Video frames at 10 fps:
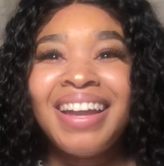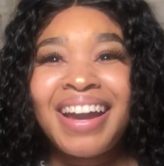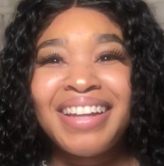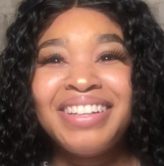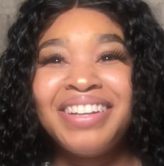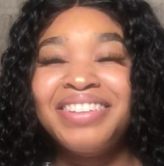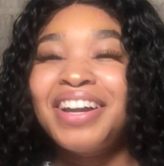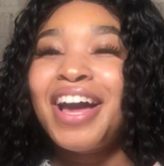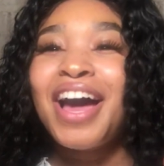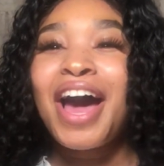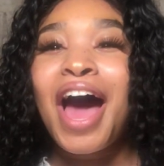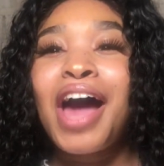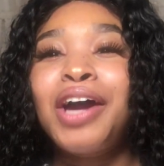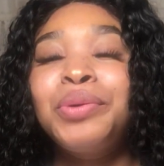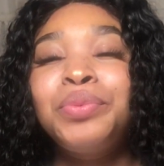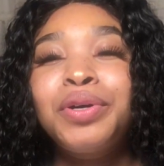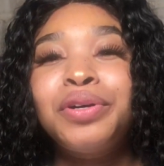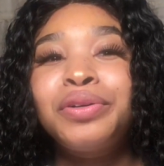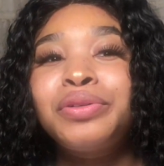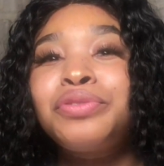I know. I
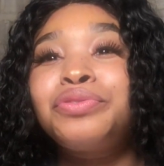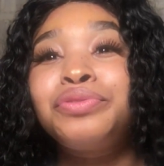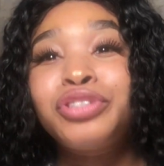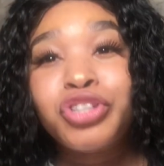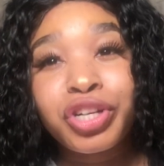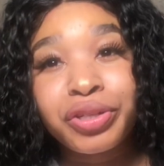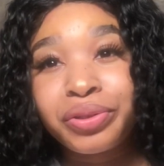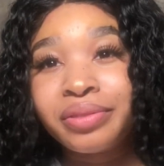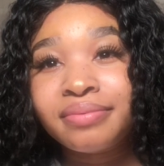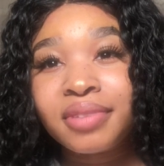will journal.